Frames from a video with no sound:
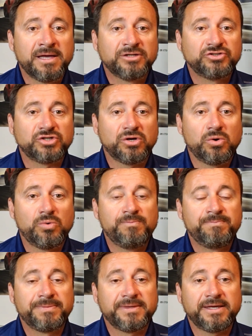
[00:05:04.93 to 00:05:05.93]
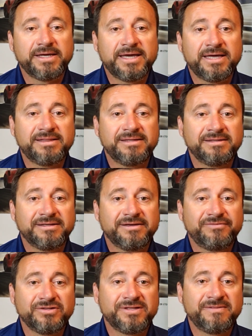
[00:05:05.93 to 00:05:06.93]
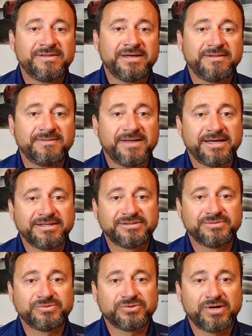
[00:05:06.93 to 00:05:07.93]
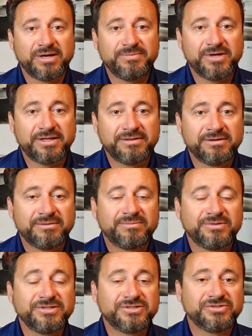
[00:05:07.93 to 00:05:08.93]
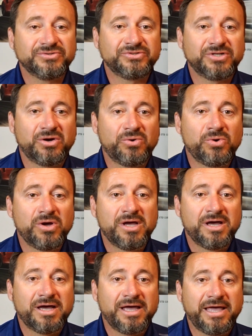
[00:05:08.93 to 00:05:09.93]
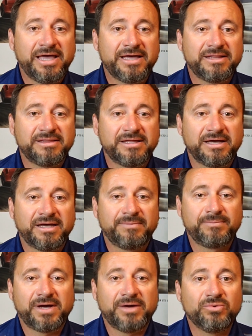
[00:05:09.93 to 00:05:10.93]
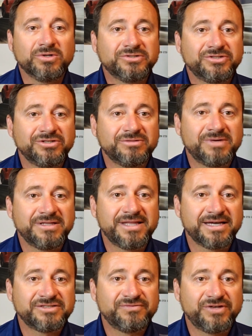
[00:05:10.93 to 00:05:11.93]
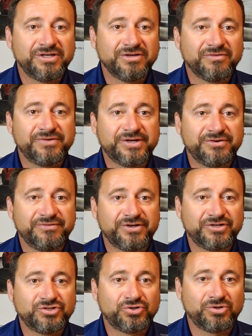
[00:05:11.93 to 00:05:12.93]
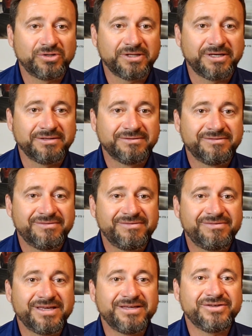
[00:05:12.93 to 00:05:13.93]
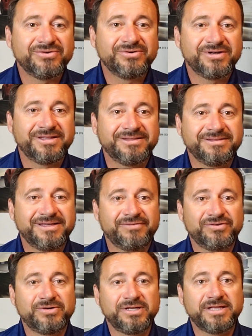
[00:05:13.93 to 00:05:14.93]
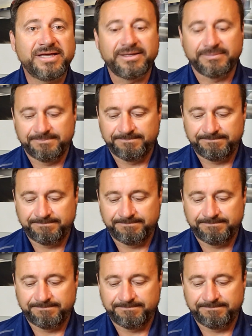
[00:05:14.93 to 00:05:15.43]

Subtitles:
So again, if you didn't hit like and subscribe yet, please do so. And I will see you in my next video very, very shortly. Thank you and have a great day.